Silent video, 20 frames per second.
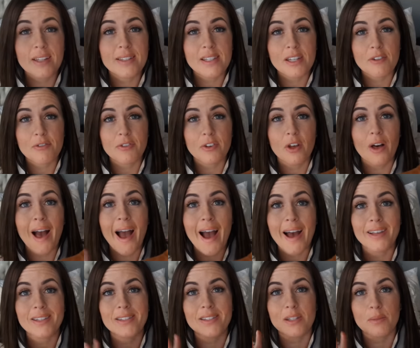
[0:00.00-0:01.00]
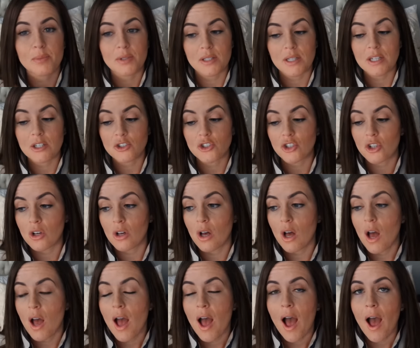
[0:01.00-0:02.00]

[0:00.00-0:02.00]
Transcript: it didn't feel as substantial